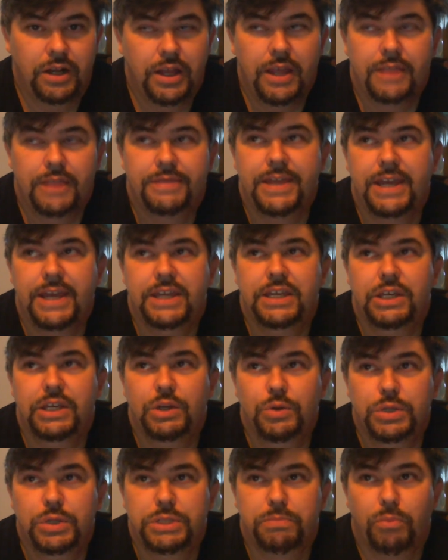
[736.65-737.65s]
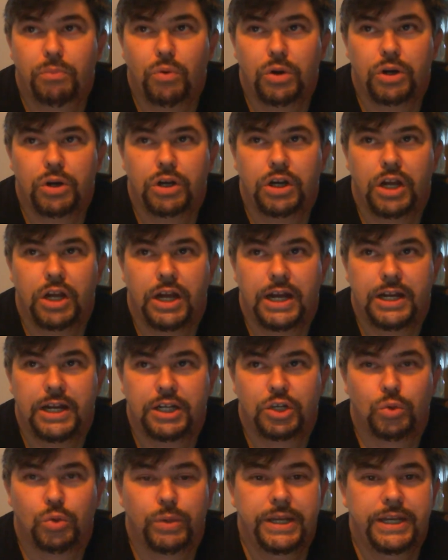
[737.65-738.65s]
They use more
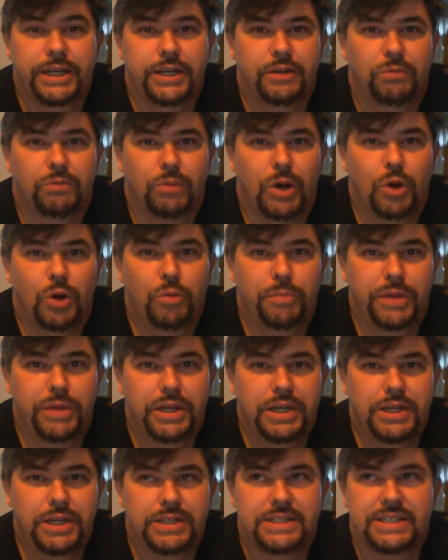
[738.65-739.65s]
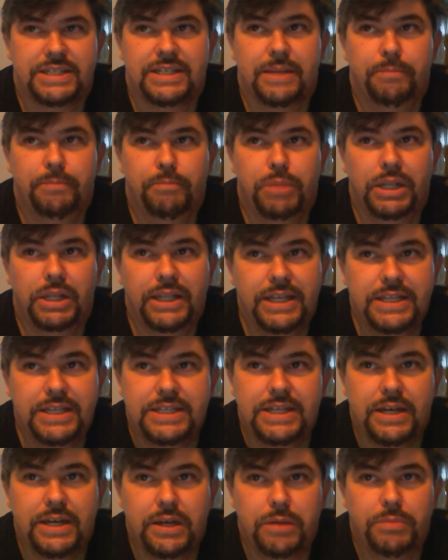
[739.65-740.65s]
Greek and Roman symbolism.